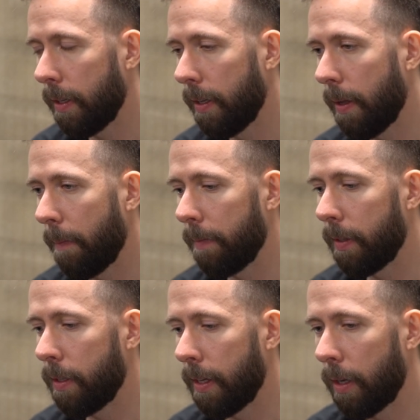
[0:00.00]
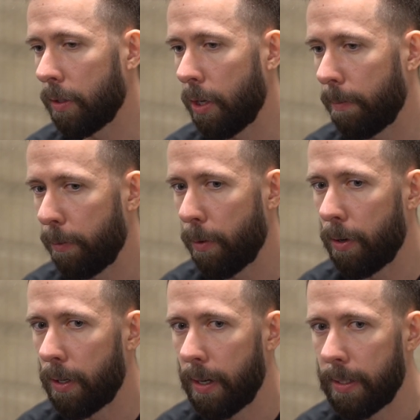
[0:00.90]
I got top
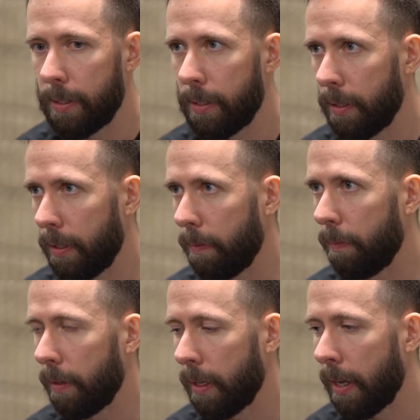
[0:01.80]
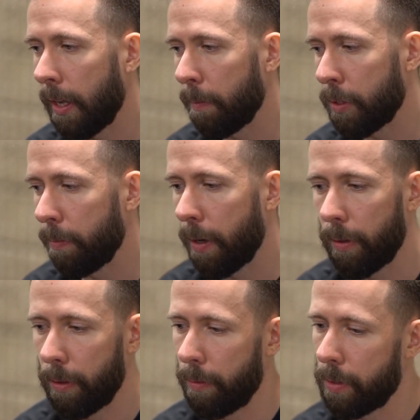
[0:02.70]
4 at IEM Sao
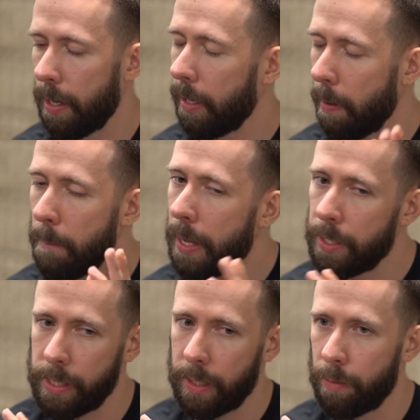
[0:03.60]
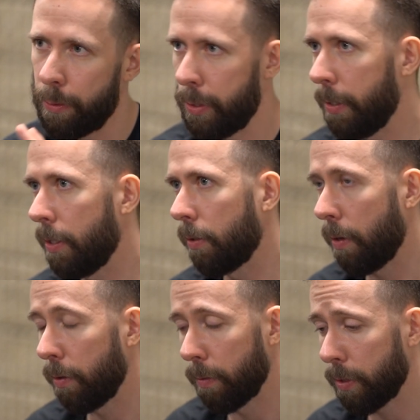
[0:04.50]
Paulo. It was like amazing. The Brazilian
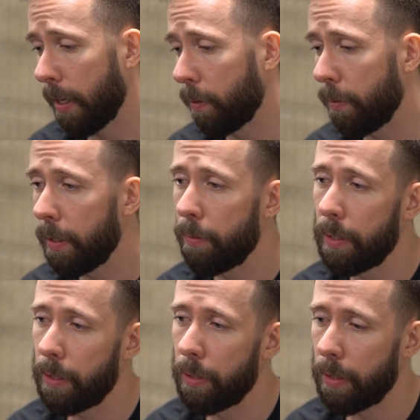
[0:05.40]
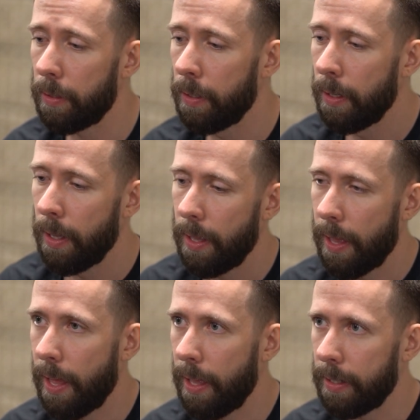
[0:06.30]
crowd was like really, really good.
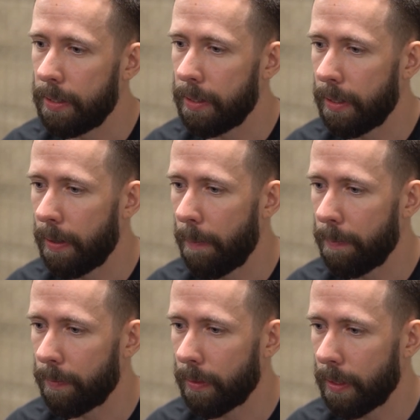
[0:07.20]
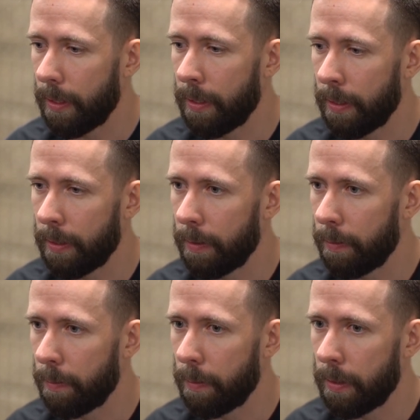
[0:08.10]
And
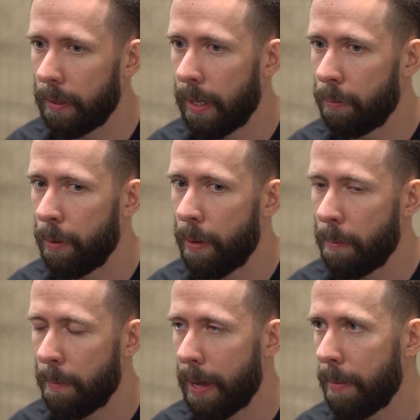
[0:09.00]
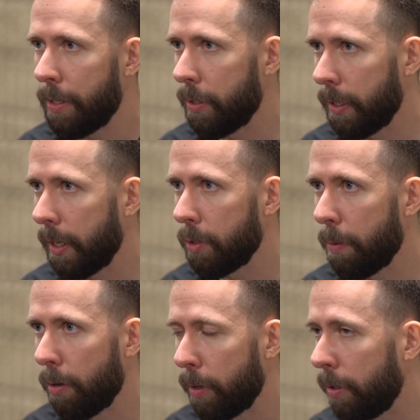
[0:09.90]
I remember my matches against
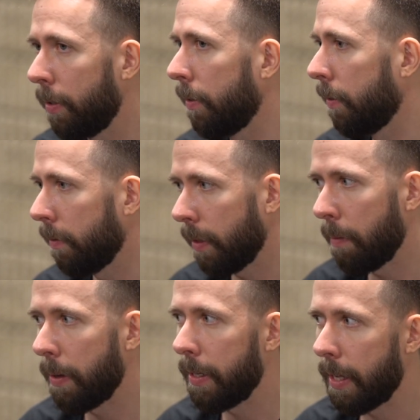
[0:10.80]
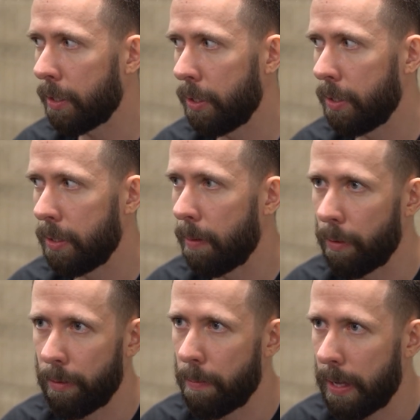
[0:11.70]
Bomber. I played like just some
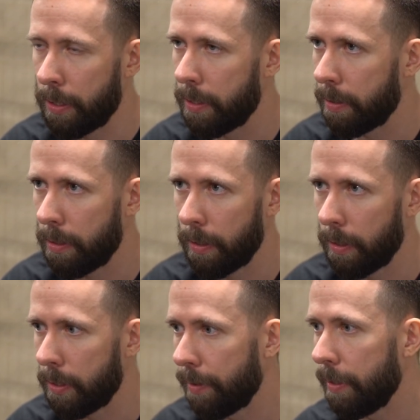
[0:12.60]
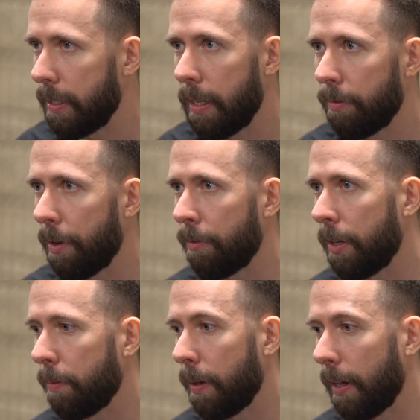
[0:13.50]
of the best CVT I've ever
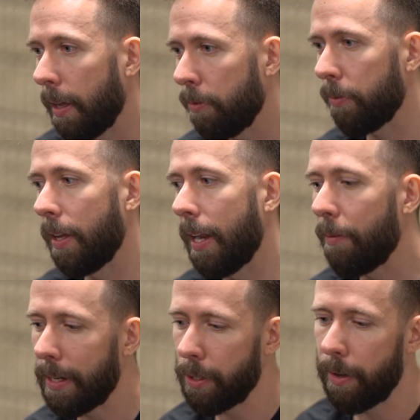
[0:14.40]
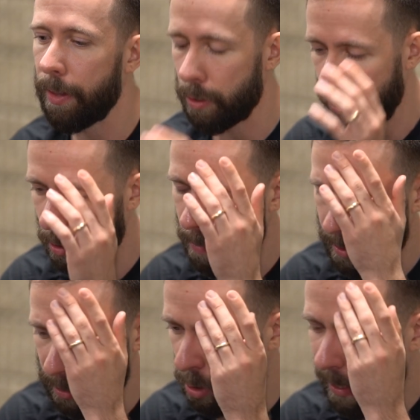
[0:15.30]
had in my life. And I went into the
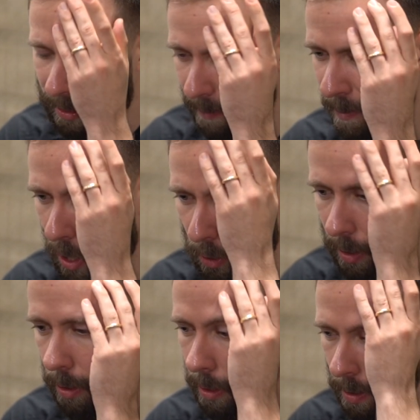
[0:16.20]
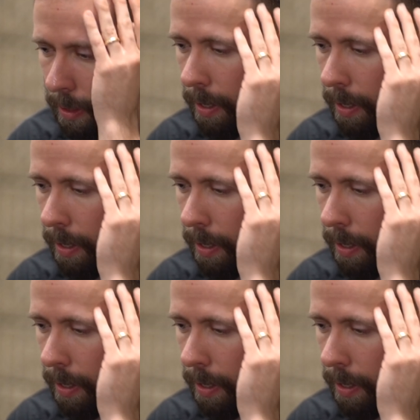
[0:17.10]
tournament expecting very little.